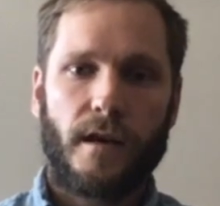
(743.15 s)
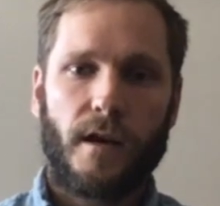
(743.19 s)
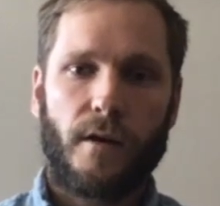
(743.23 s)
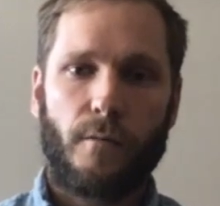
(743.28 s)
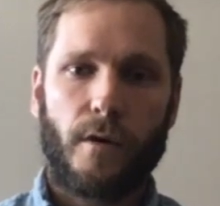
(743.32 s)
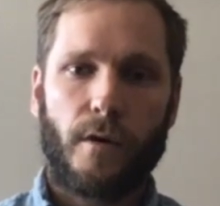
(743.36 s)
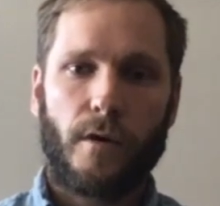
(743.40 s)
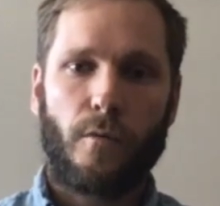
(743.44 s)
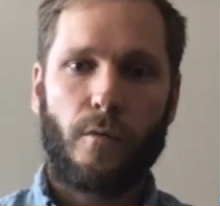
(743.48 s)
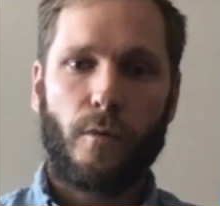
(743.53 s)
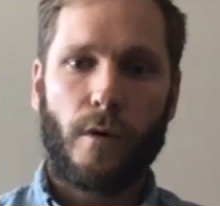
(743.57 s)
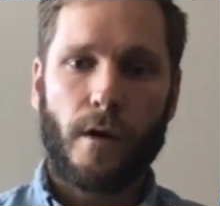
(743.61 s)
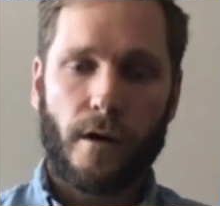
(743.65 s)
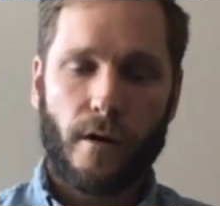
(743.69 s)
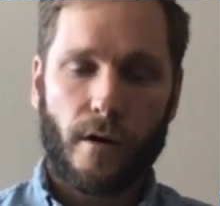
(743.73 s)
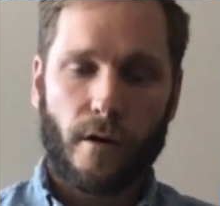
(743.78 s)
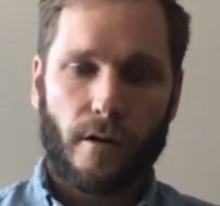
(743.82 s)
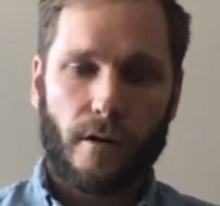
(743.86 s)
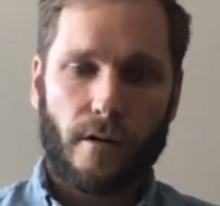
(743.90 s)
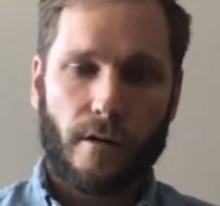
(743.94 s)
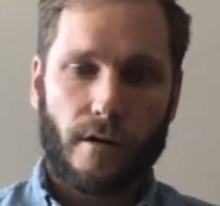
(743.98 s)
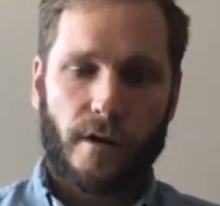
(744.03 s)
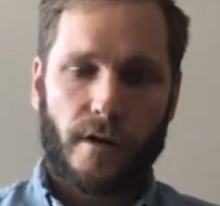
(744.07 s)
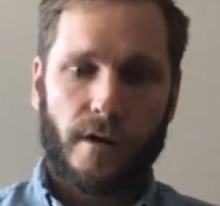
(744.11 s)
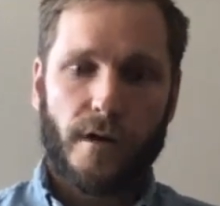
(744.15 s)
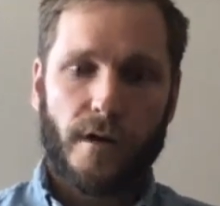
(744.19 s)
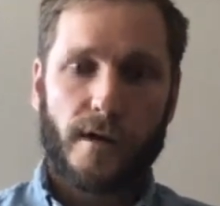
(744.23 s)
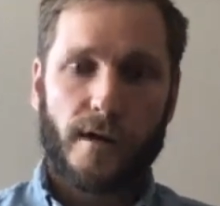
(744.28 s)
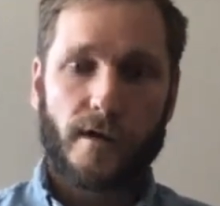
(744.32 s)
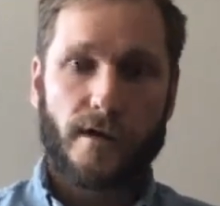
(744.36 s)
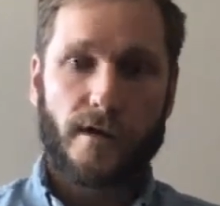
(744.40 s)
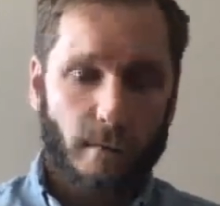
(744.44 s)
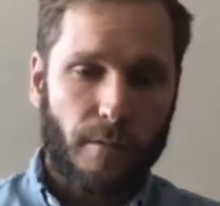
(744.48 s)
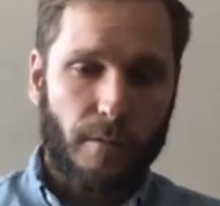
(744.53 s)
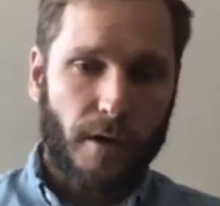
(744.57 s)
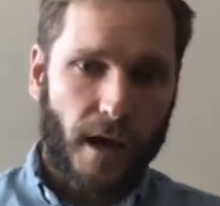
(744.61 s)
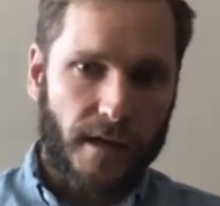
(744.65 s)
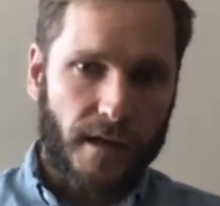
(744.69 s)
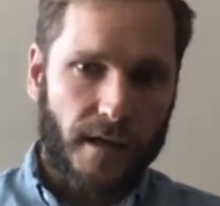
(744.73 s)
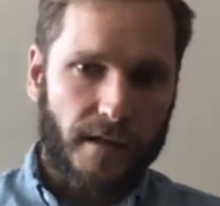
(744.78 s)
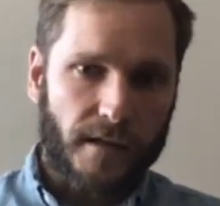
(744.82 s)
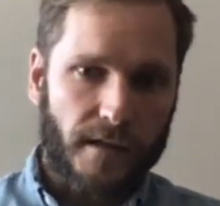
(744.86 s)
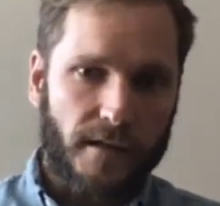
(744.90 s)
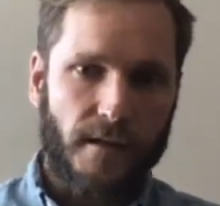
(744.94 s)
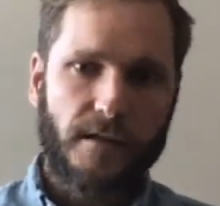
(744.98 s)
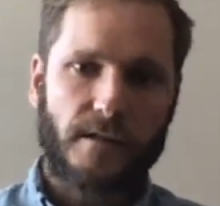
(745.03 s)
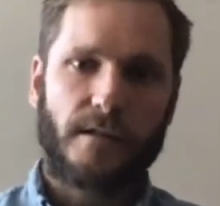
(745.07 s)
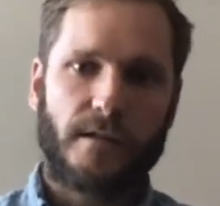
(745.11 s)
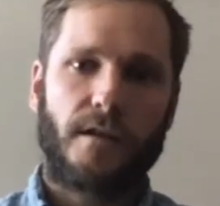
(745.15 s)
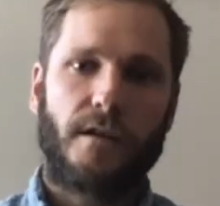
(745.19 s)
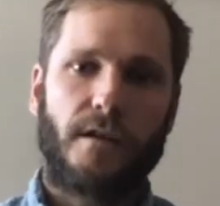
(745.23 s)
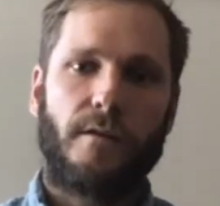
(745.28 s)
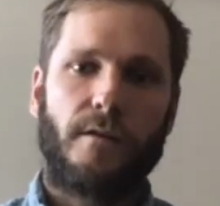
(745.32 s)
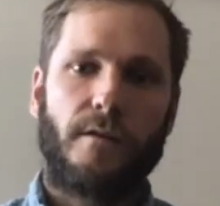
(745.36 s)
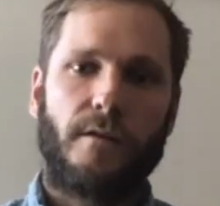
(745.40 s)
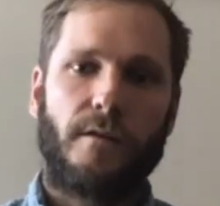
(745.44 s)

And we will, in some cases,